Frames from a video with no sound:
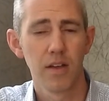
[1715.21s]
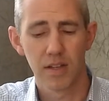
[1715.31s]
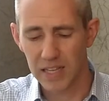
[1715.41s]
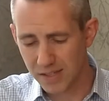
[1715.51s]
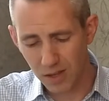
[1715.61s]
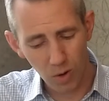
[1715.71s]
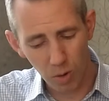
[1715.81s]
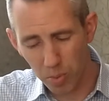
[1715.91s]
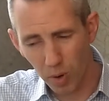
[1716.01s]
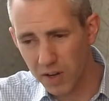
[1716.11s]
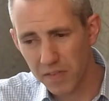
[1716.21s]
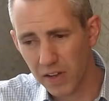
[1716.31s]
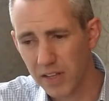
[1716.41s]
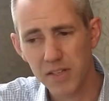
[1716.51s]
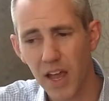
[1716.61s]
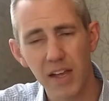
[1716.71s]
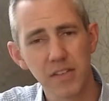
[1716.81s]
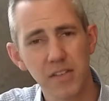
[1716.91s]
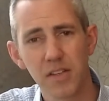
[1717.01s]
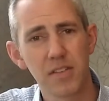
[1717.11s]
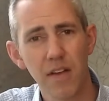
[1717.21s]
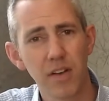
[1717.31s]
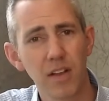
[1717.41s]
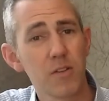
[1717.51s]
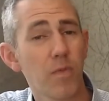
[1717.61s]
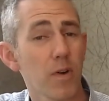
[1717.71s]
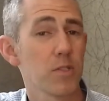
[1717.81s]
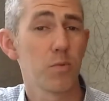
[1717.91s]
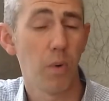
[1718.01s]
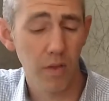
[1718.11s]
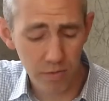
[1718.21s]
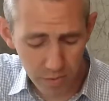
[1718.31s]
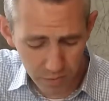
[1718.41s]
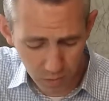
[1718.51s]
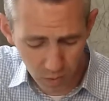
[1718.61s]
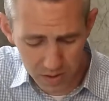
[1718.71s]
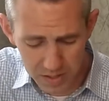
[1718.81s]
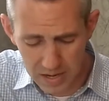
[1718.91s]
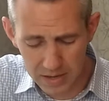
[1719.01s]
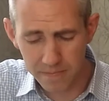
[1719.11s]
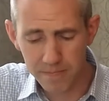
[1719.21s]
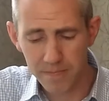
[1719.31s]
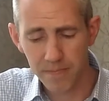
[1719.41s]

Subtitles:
That's the whole point of Ecclesiastes 7, at least verses 1 through 14.